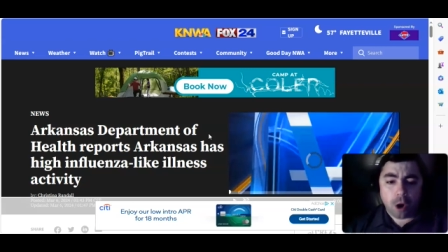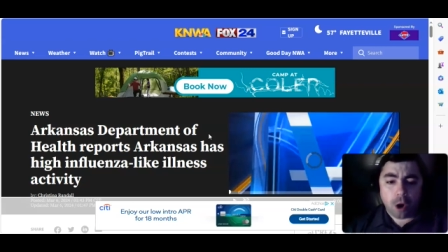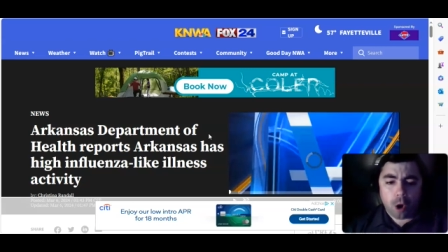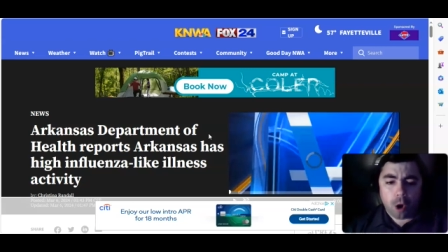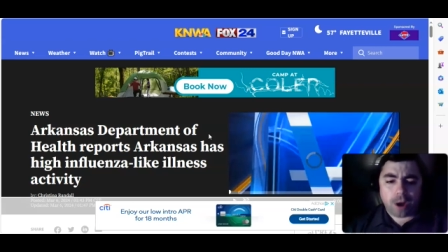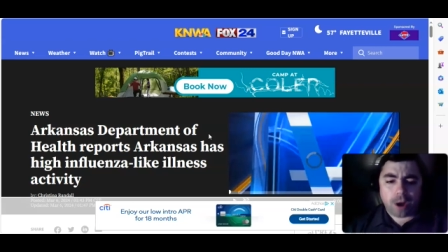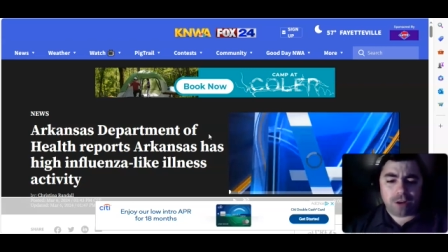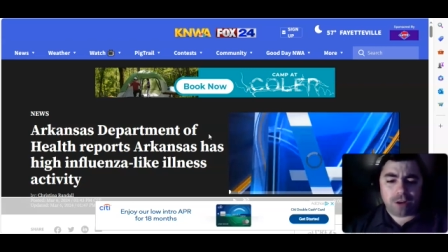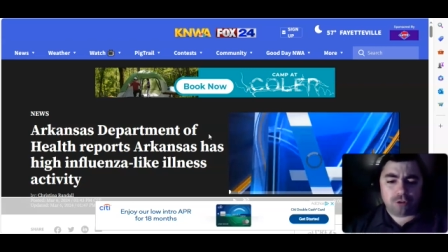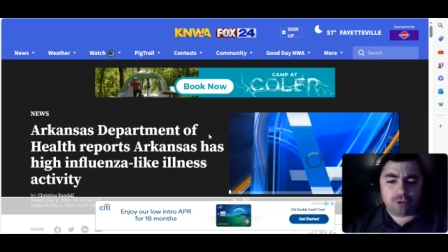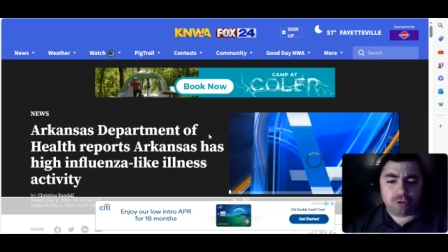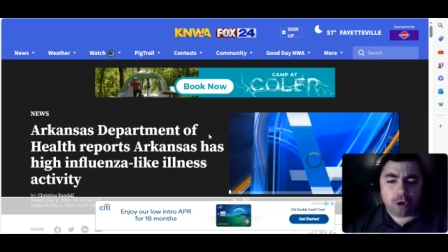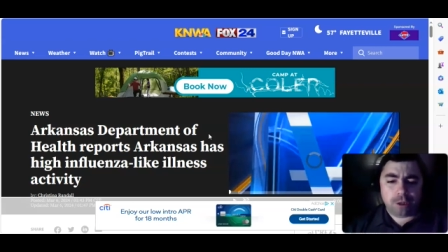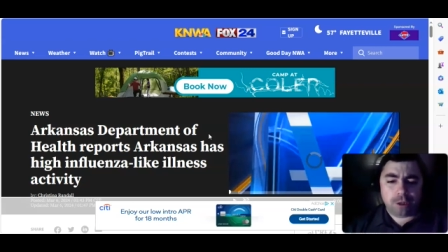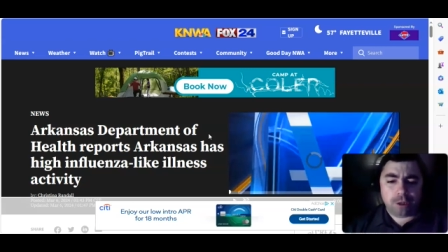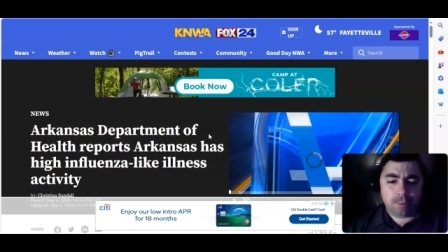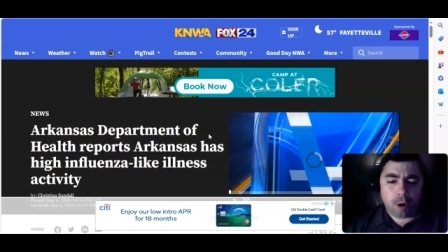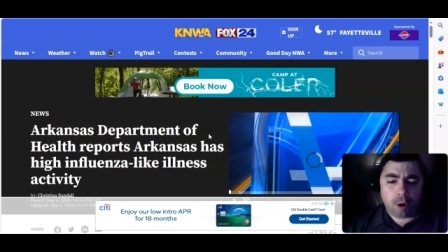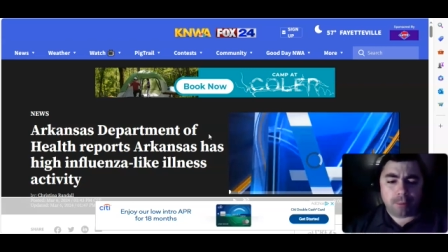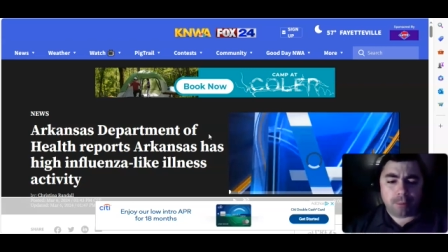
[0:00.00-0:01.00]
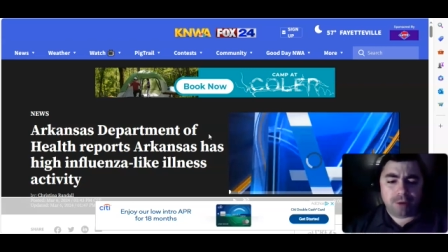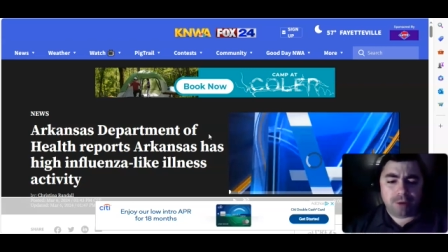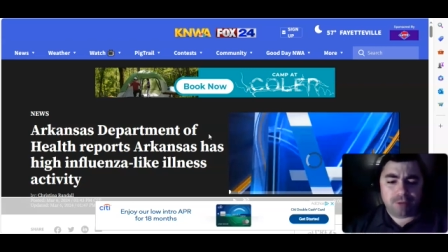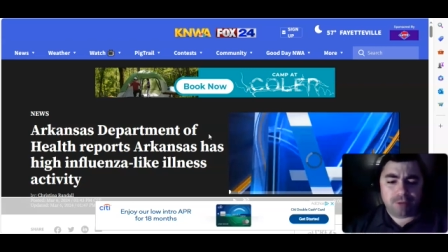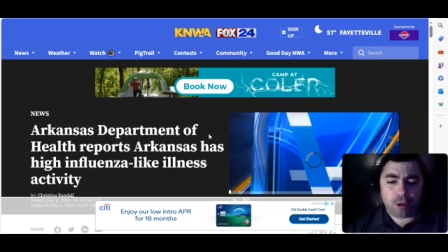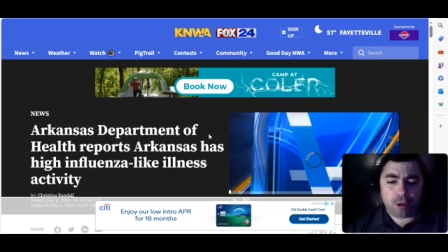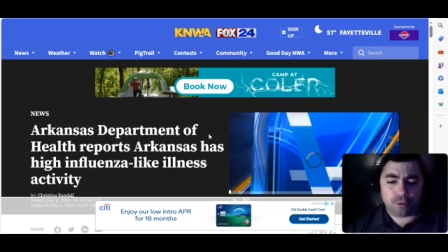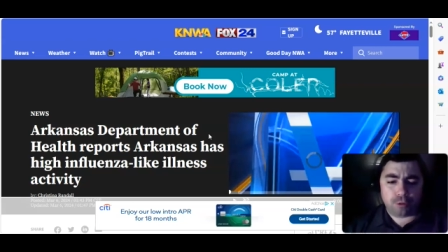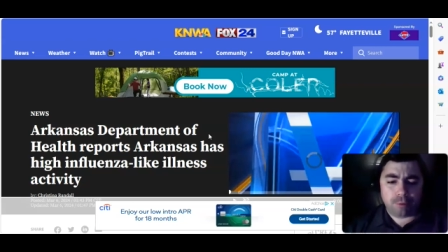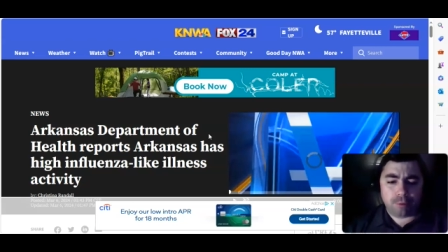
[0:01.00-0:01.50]
Arkansas Department of
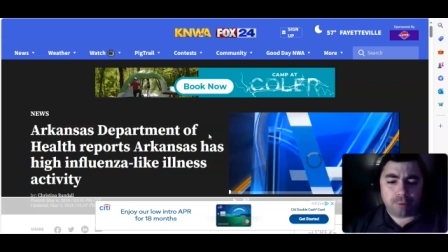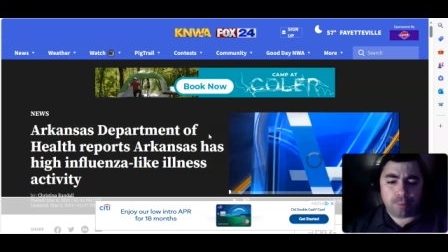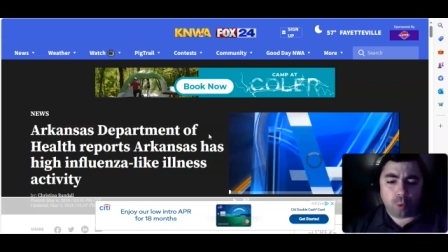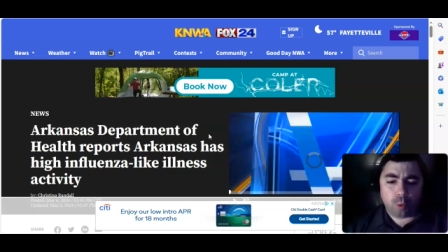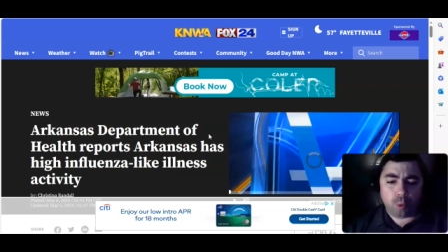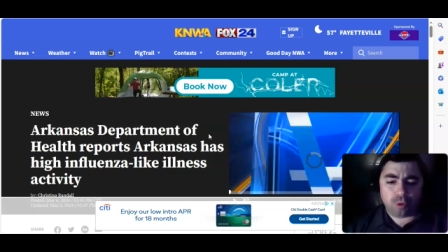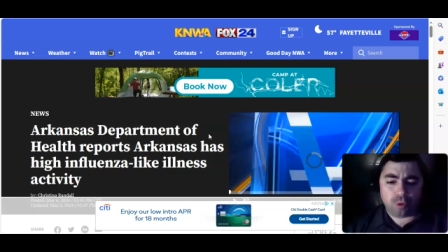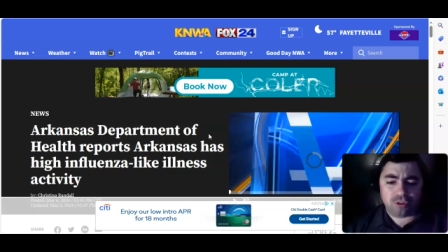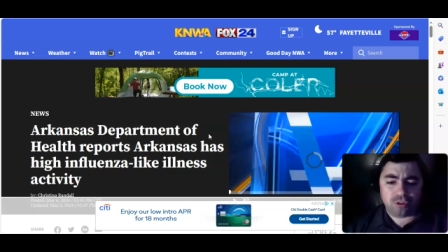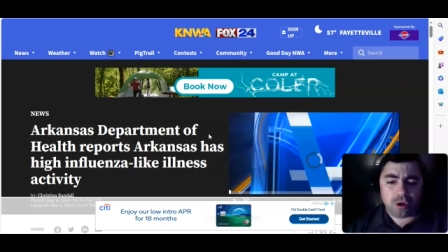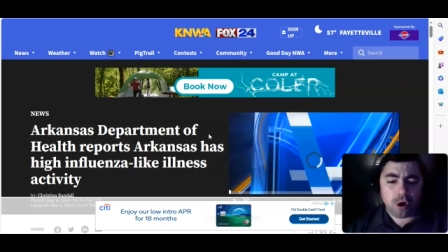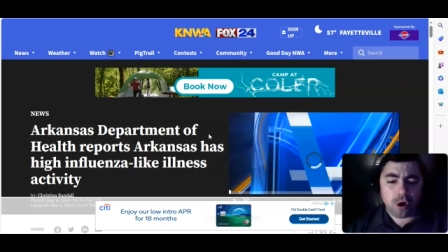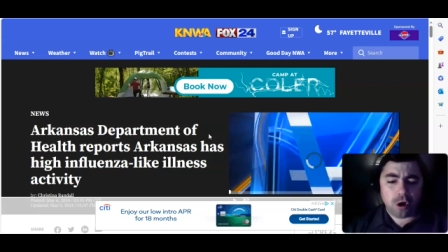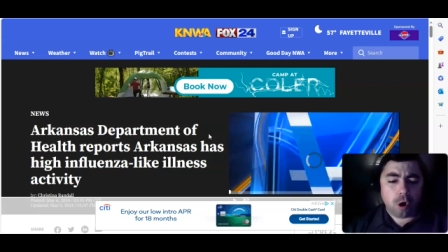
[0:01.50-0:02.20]
Health reports